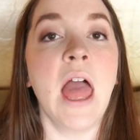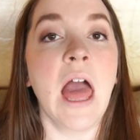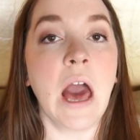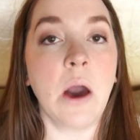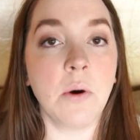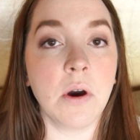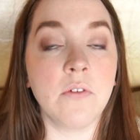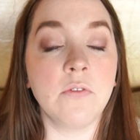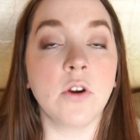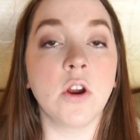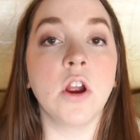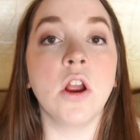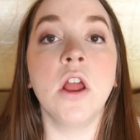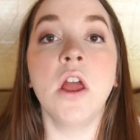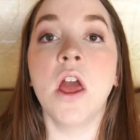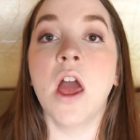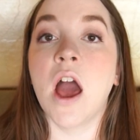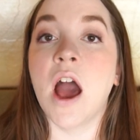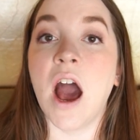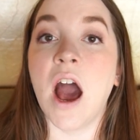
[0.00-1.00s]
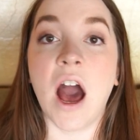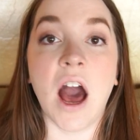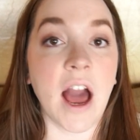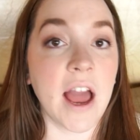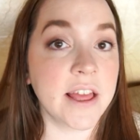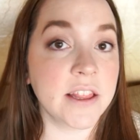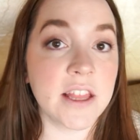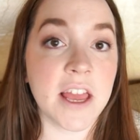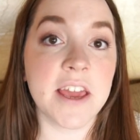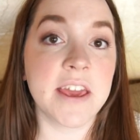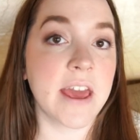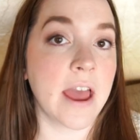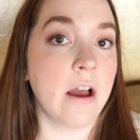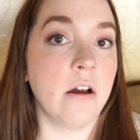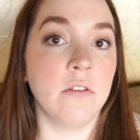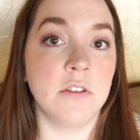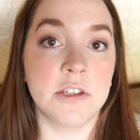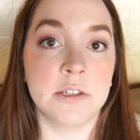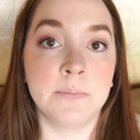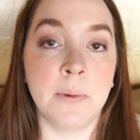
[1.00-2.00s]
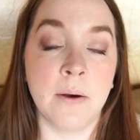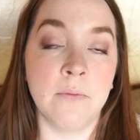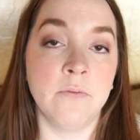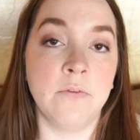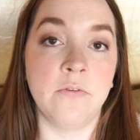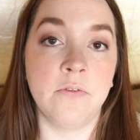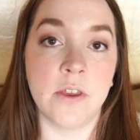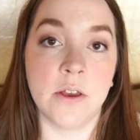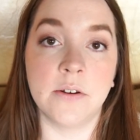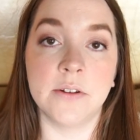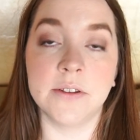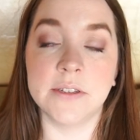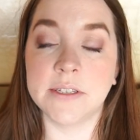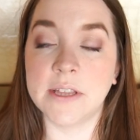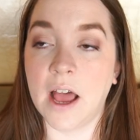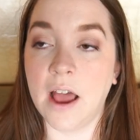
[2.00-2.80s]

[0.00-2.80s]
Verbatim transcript: However, I like how this pump feels.